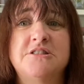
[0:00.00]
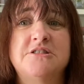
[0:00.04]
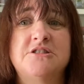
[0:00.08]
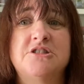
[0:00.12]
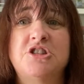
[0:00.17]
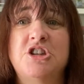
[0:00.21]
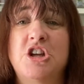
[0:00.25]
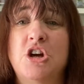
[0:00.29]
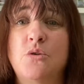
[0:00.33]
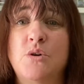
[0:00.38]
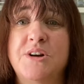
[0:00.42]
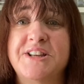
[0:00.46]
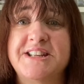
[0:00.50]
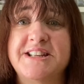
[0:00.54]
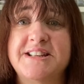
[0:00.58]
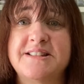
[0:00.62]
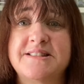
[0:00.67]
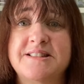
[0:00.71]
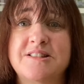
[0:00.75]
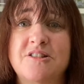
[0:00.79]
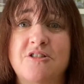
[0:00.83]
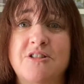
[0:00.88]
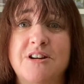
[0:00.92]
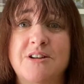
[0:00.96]
No idea,
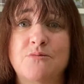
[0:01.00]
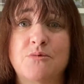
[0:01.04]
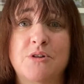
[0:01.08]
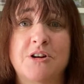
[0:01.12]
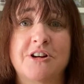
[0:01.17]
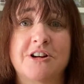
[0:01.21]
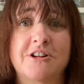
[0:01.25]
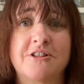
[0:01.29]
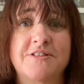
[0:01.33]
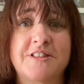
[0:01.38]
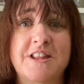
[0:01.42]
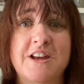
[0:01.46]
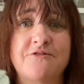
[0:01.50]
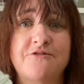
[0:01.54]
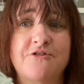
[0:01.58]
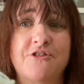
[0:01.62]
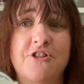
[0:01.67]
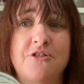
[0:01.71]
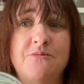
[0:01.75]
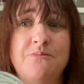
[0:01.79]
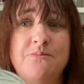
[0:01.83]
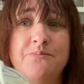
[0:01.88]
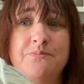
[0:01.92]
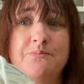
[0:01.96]
sorry, where I got that
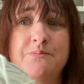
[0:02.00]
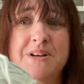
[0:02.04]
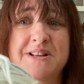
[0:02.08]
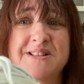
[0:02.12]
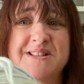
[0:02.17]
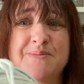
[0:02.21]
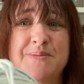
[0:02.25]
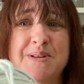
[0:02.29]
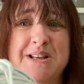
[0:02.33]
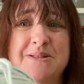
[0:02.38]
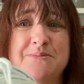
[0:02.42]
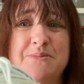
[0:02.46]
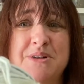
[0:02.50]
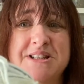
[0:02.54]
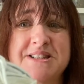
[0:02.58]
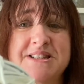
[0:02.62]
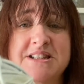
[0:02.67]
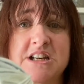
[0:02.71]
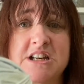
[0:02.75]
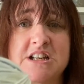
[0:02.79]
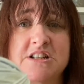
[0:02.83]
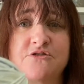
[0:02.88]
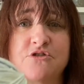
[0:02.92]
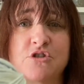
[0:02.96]
from, but it's been in my
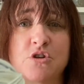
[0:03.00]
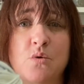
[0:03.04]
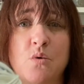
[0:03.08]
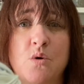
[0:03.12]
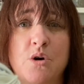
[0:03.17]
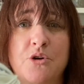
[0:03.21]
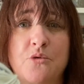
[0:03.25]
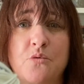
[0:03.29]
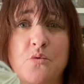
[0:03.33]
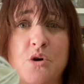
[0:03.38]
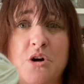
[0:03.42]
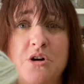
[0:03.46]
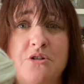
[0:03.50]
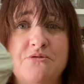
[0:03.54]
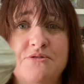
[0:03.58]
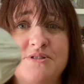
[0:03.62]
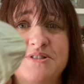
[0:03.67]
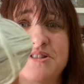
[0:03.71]
stash for quite a while.